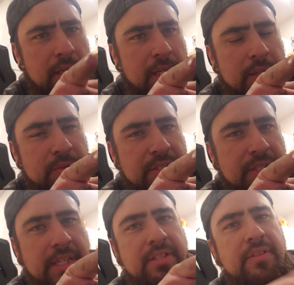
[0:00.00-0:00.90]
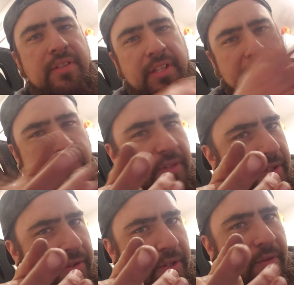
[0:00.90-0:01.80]
I will see you guys all in the next
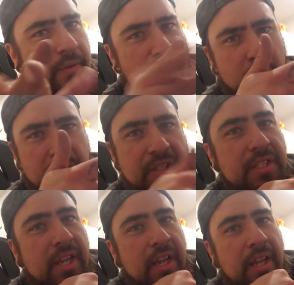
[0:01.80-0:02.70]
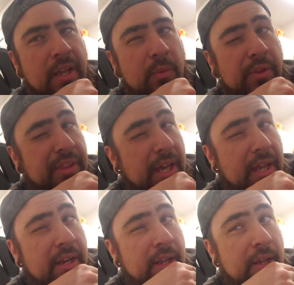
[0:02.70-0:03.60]
video though, of course. And with
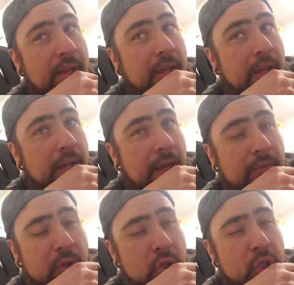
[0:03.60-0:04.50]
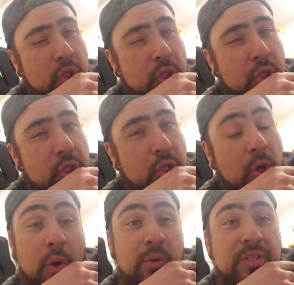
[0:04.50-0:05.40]
that, have a good... Oh,